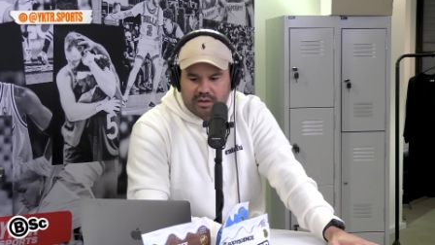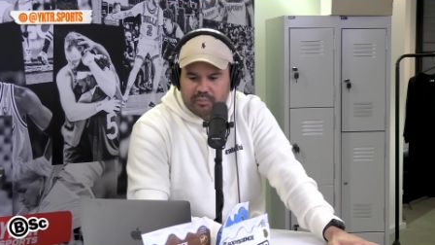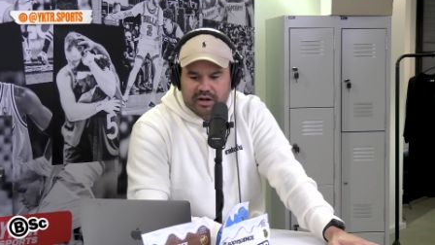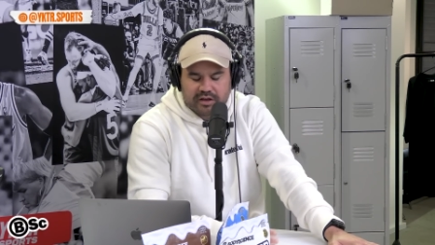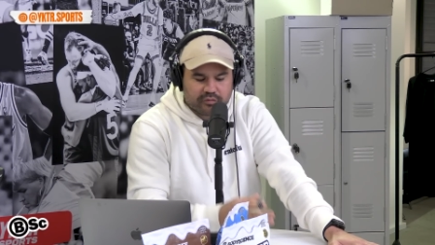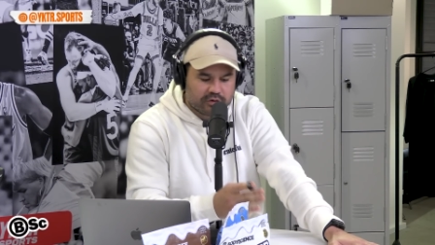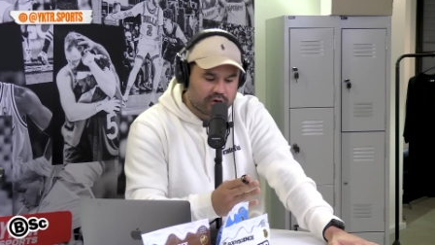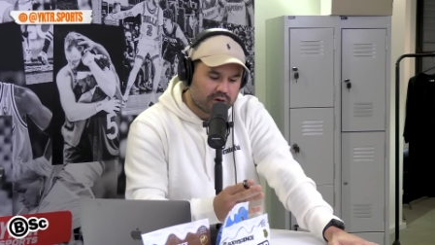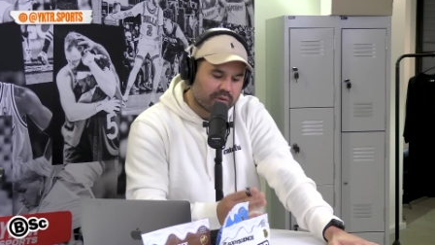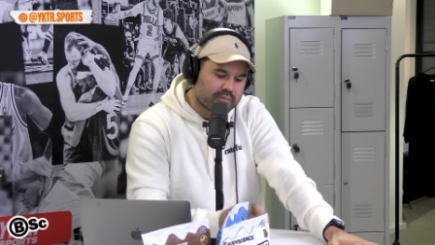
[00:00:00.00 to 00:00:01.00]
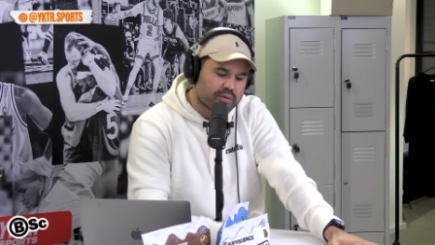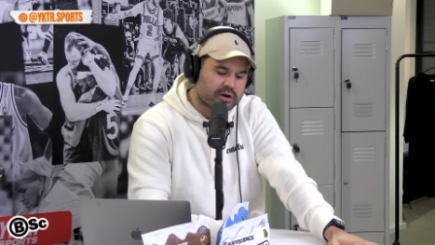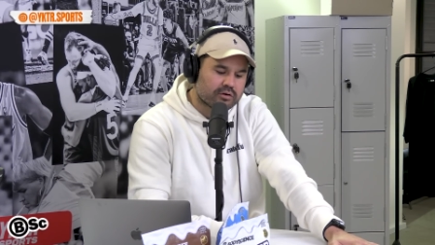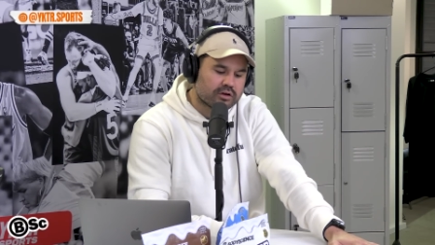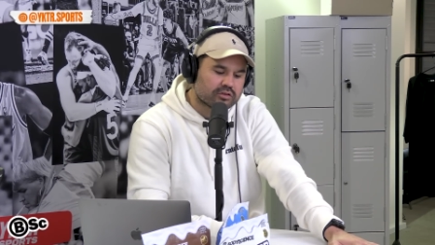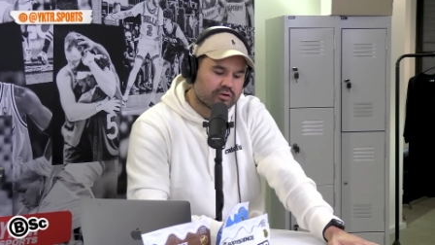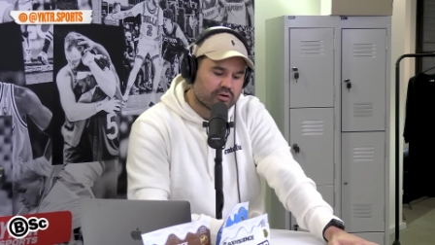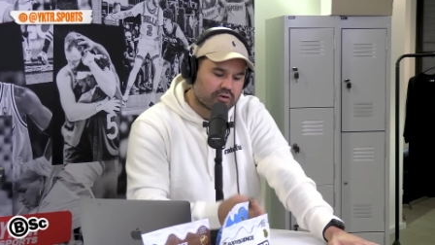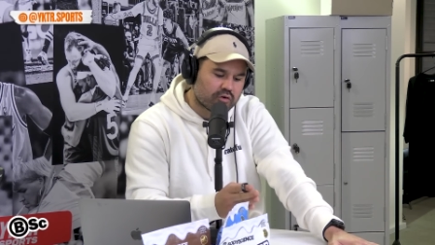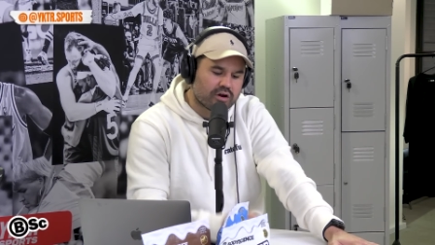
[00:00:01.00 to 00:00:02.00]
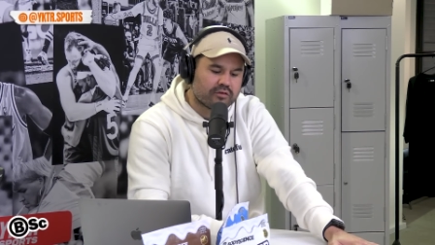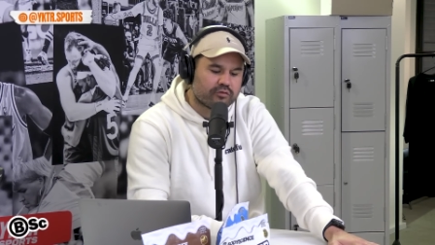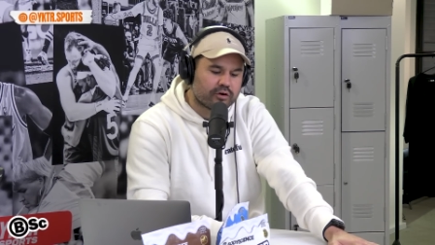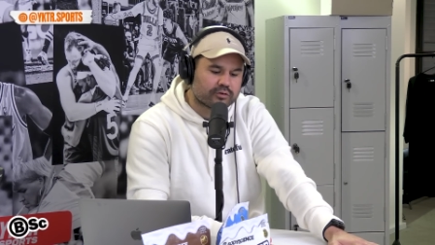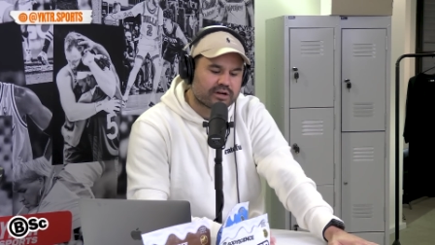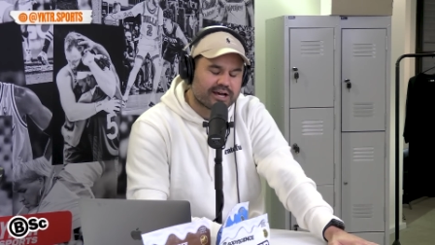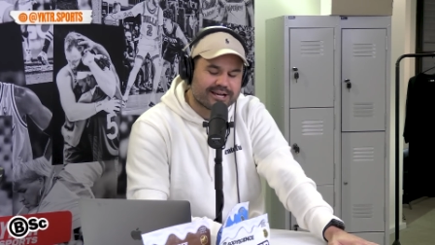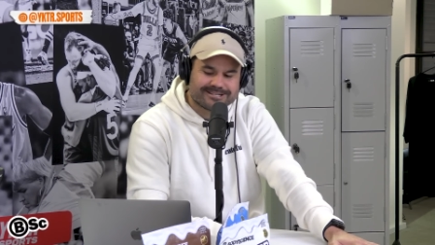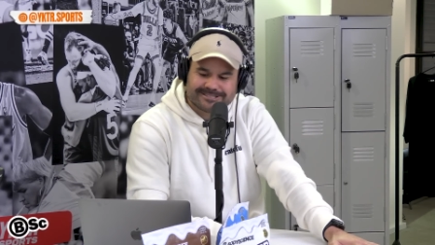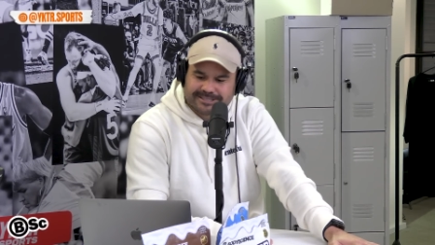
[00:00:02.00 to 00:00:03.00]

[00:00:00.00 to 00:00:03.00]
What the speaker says: But if you're going to play Penrith on a grand final day,